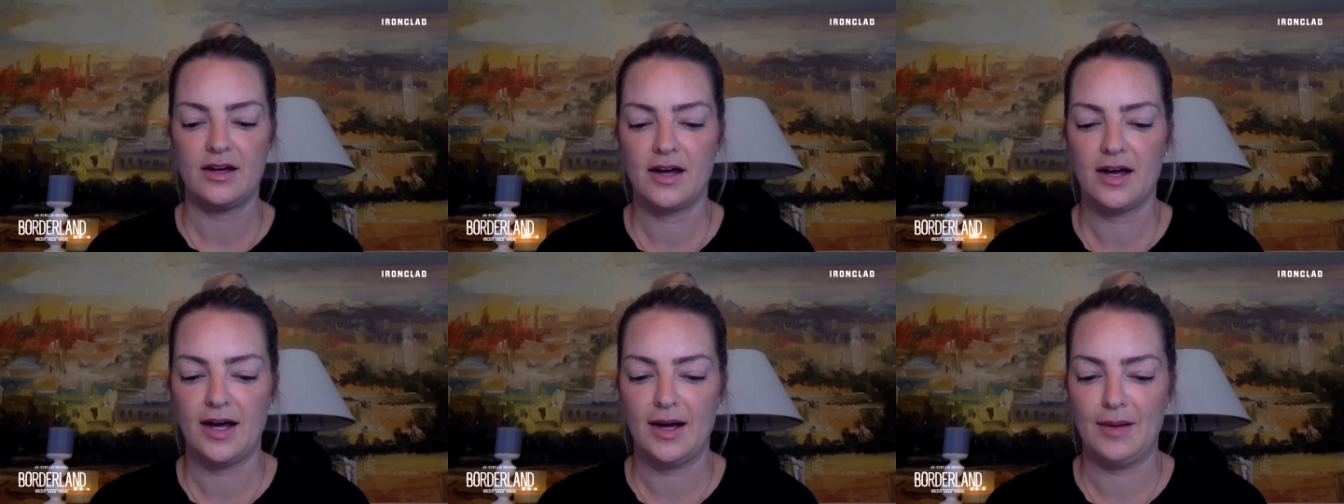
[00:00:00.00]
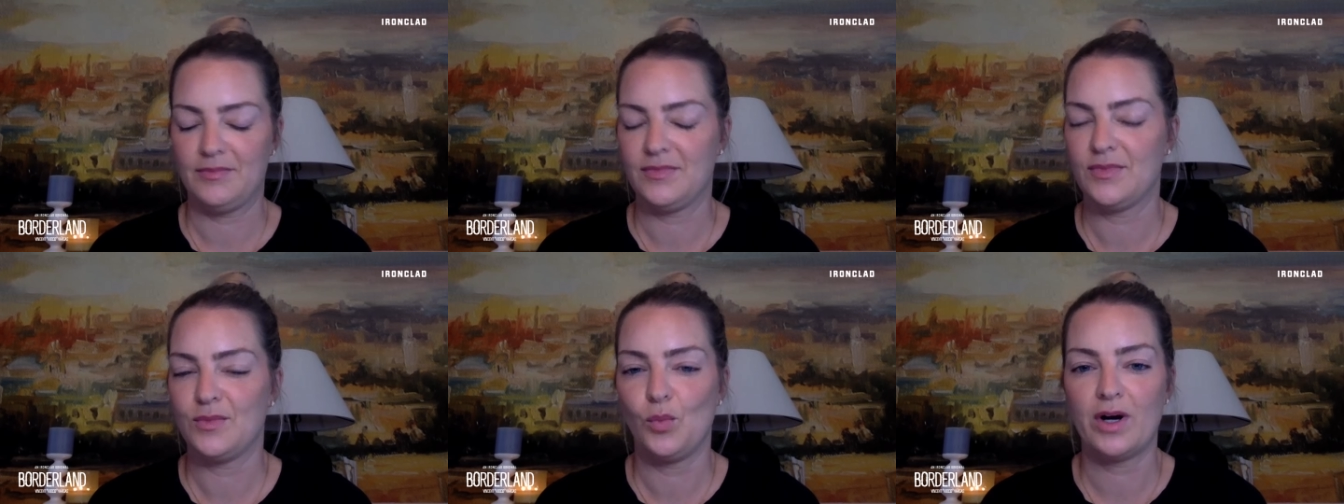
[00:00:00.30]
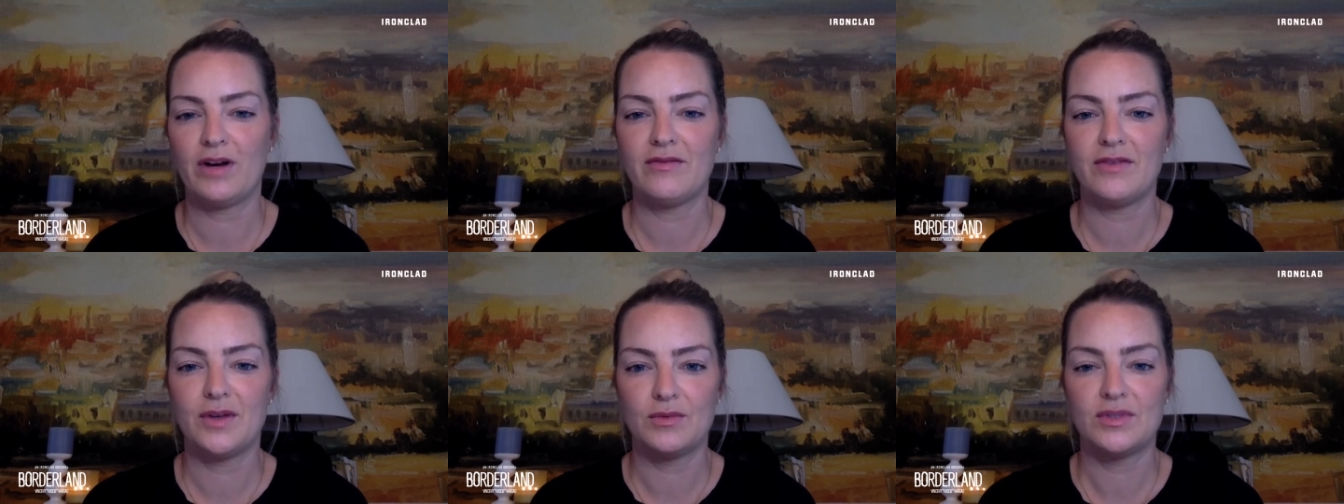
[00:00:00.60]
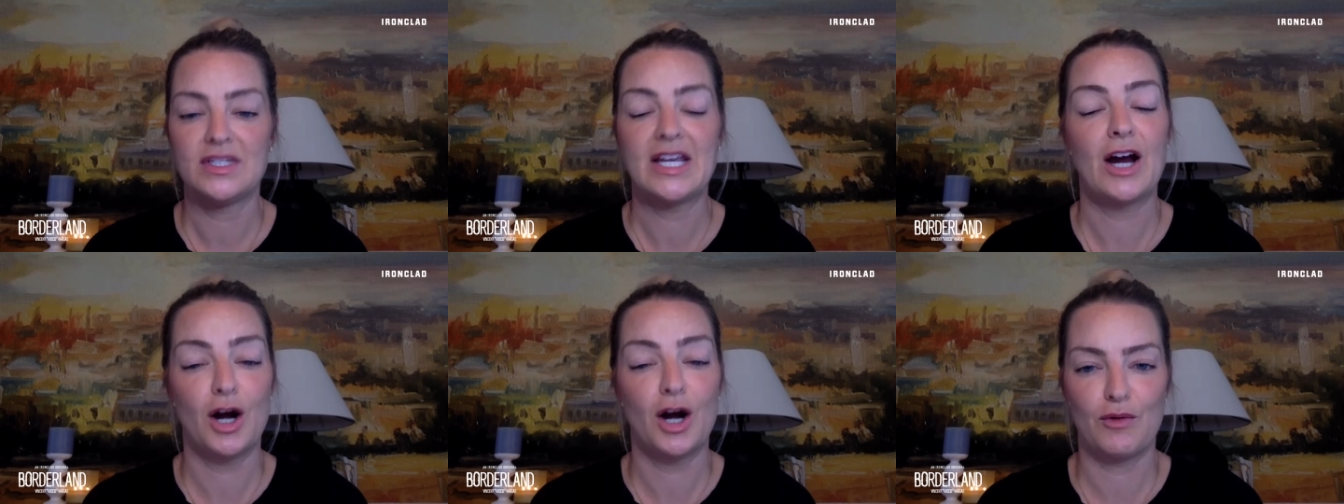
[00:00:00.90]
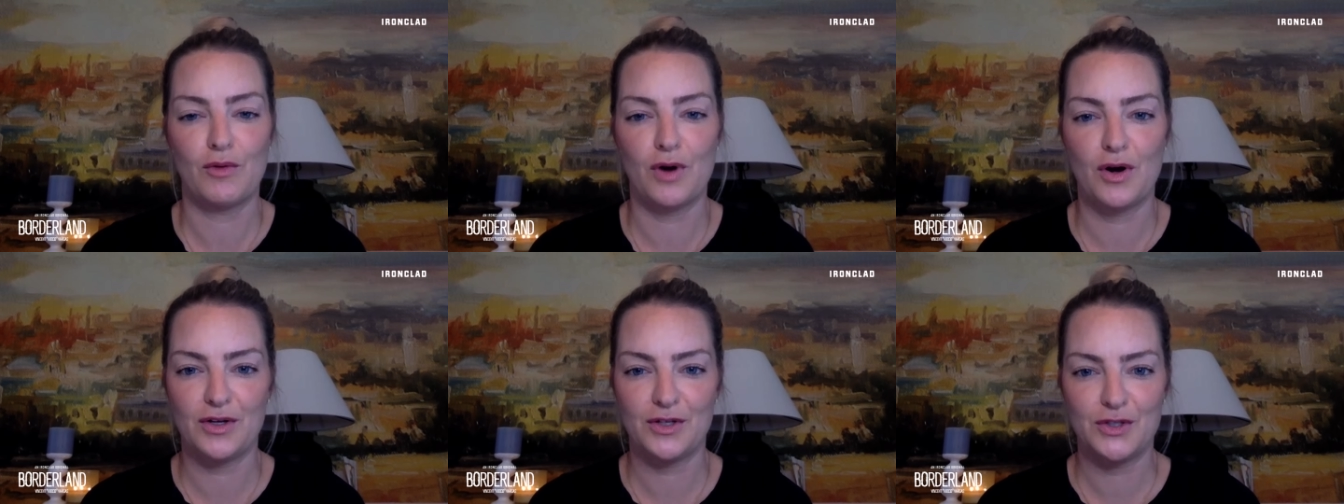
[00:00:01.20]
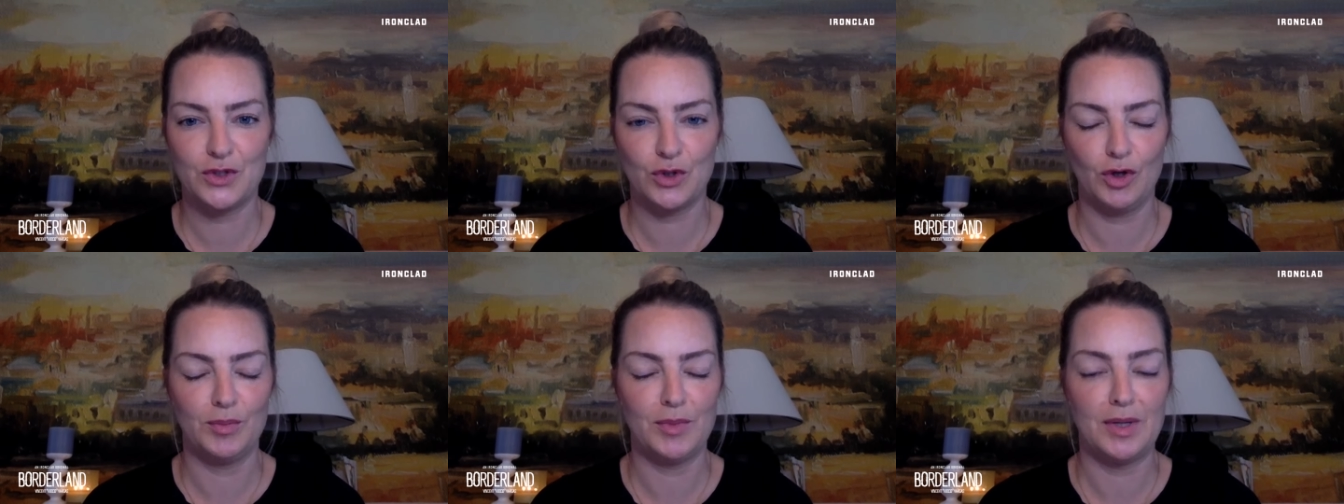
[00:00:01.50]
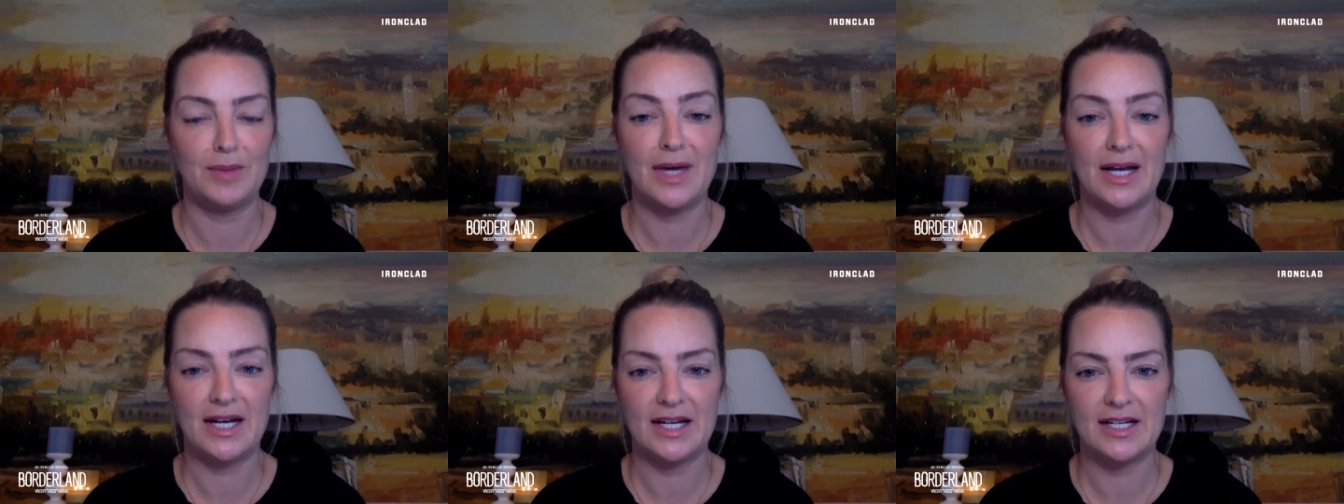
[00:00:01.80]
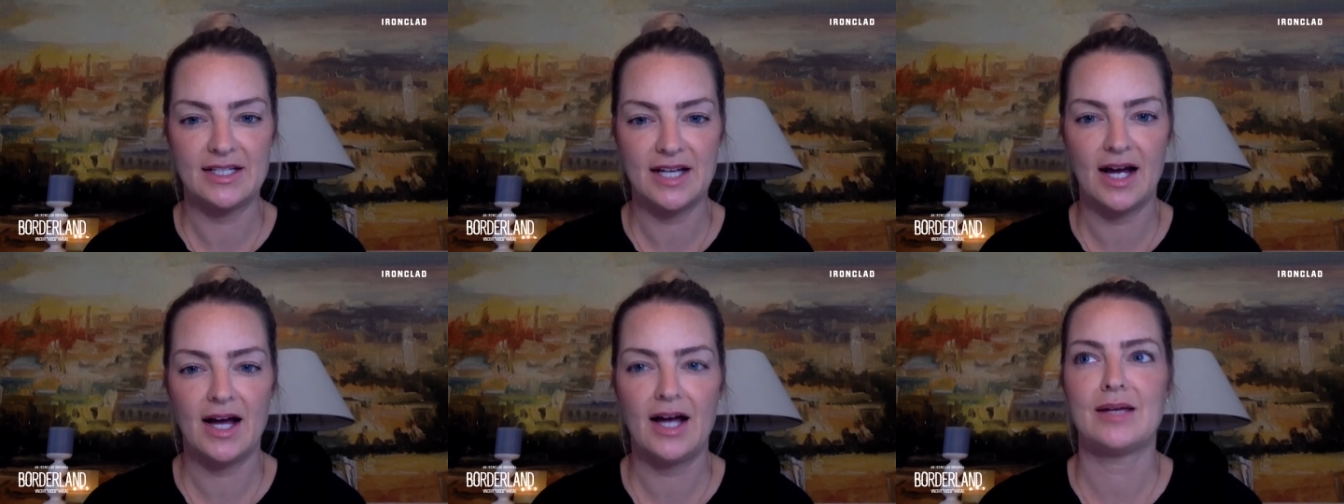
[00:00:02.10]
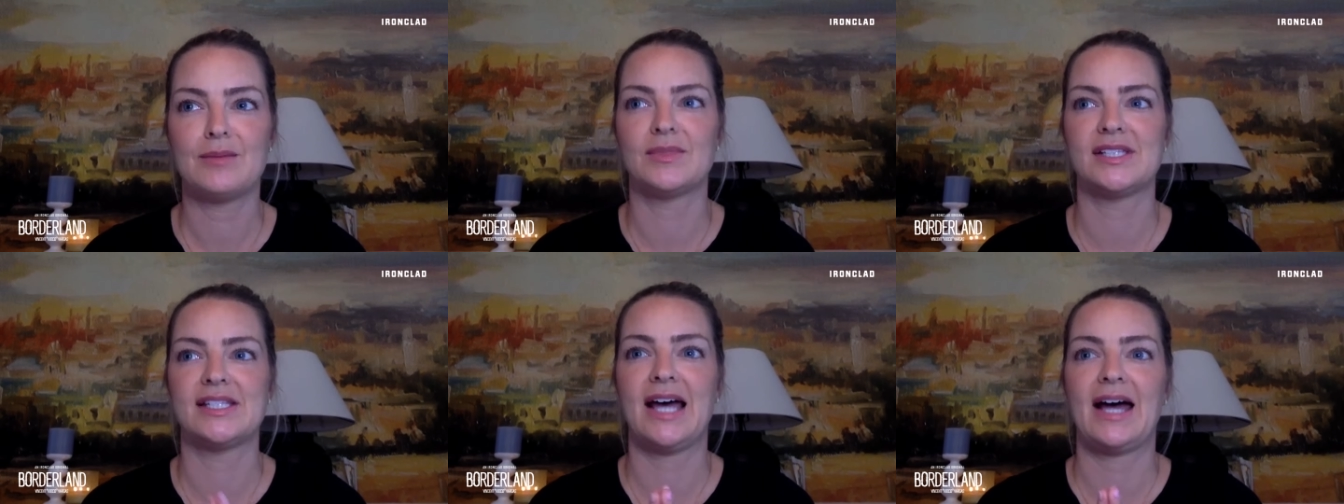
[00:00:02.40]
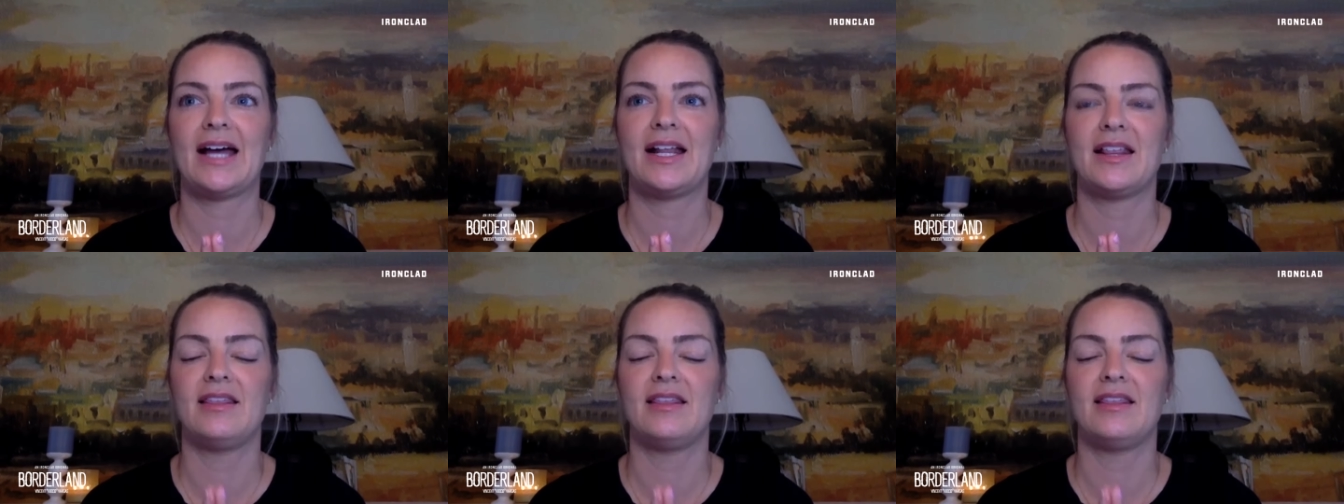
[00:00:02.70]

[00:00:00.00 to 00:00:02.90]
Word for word: Um, one of the Tara Rodas told me many times that